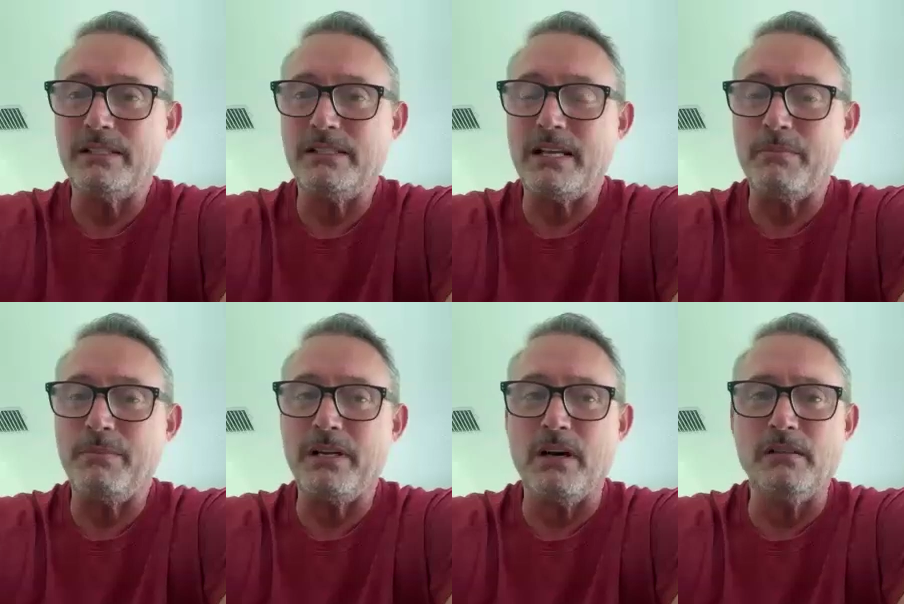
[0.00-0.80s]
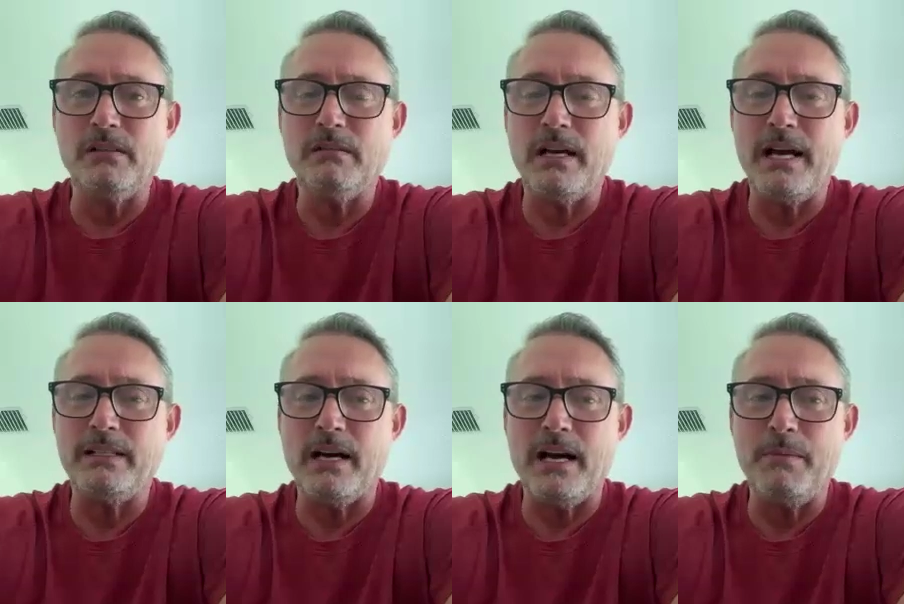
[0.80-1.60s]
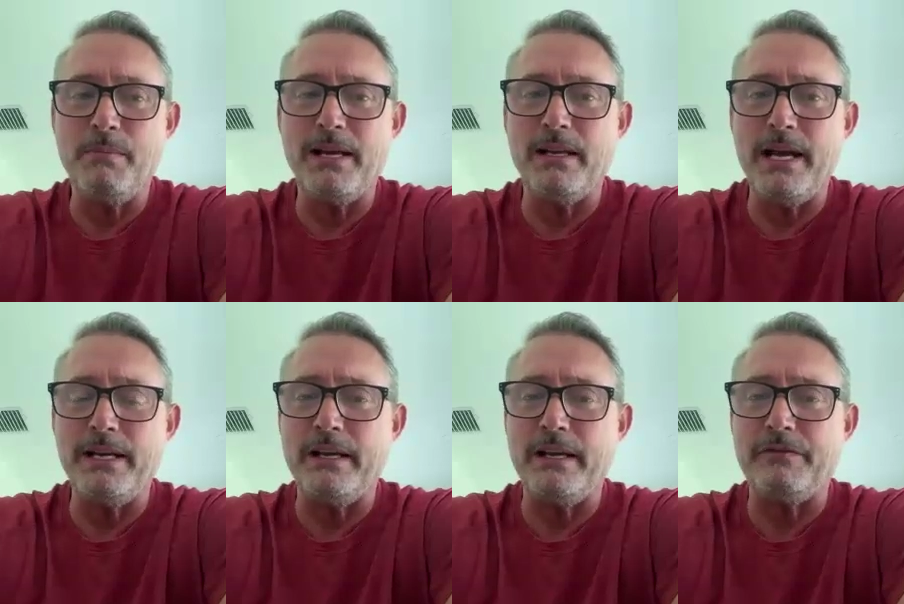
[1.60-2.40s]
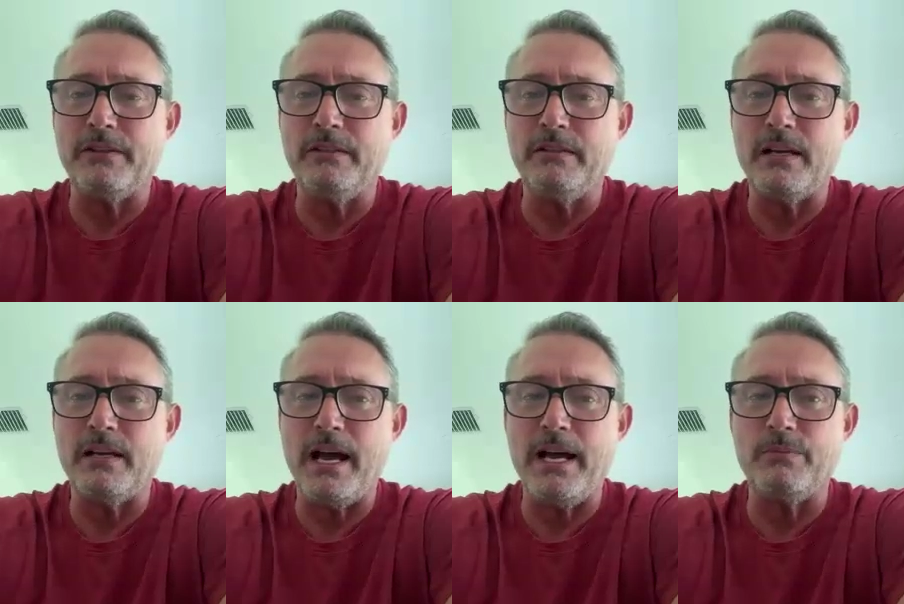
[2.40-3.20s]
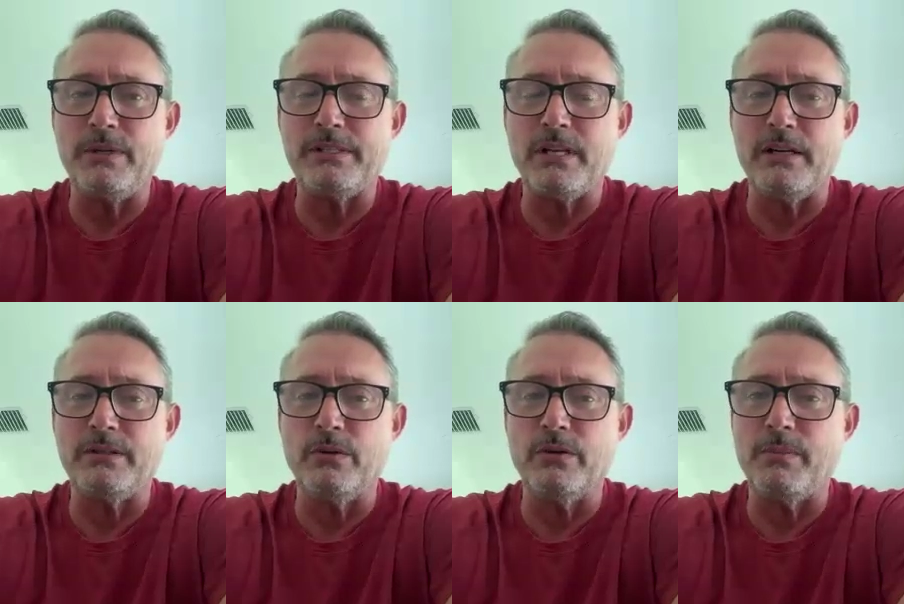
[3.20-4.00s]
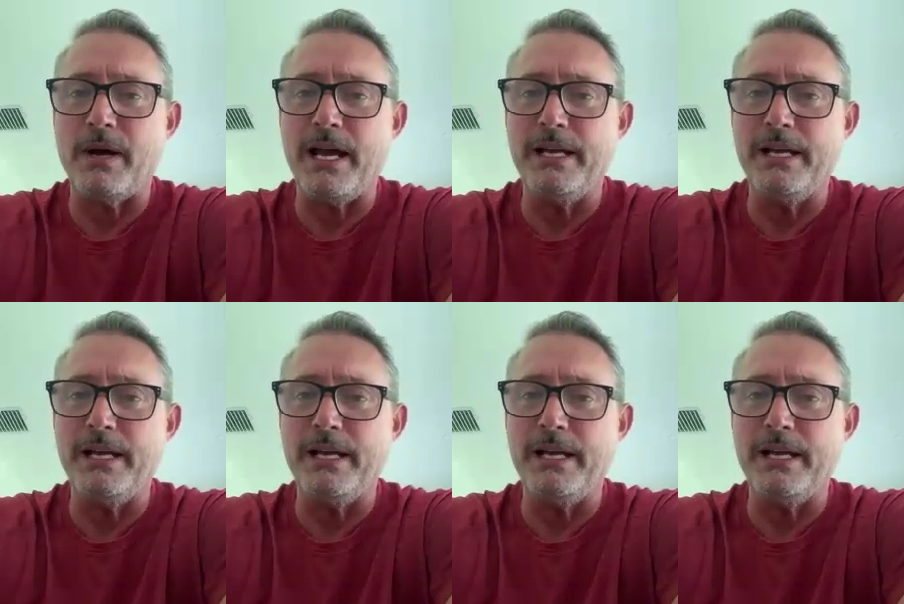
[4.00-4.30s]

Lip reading: she sent me along and I met Len Gifford and we started talking about